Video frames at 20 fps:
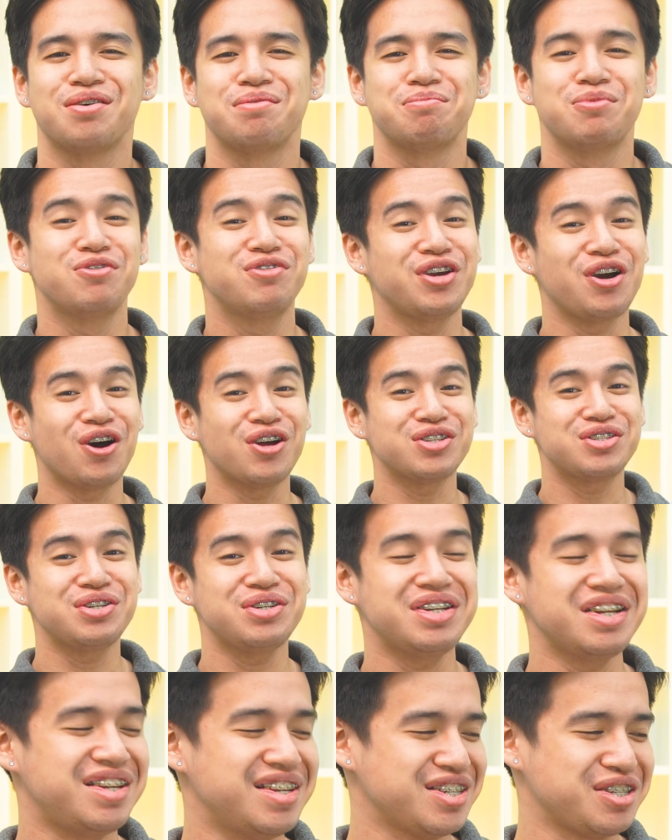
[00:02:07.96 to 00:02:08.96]
Moving on
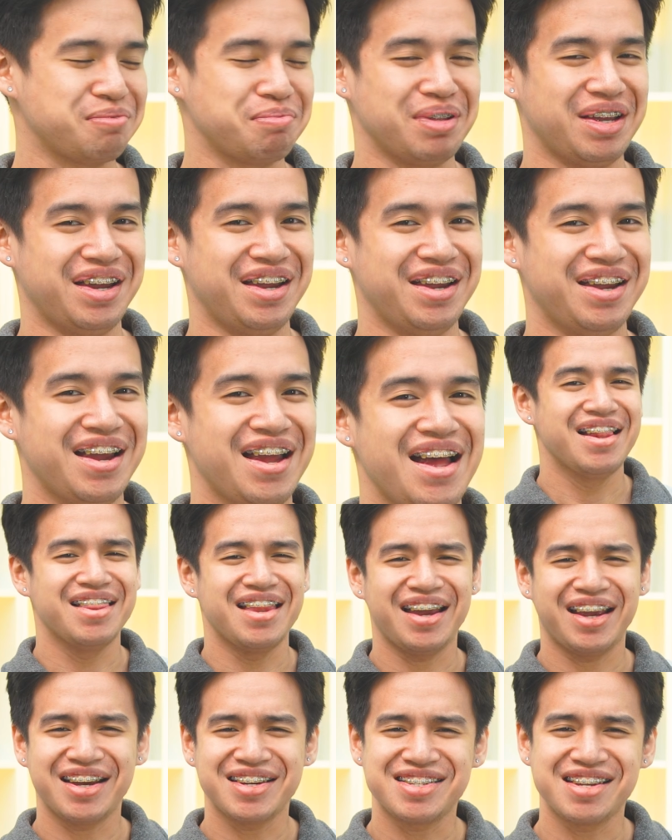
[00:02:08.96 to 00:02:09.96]
to the display.
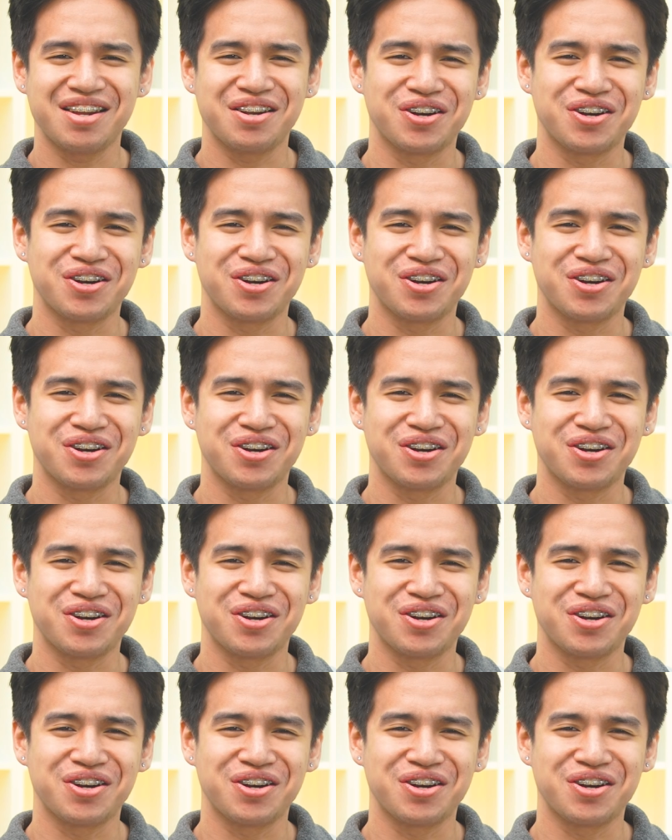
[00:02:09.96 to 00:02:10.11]
Like I said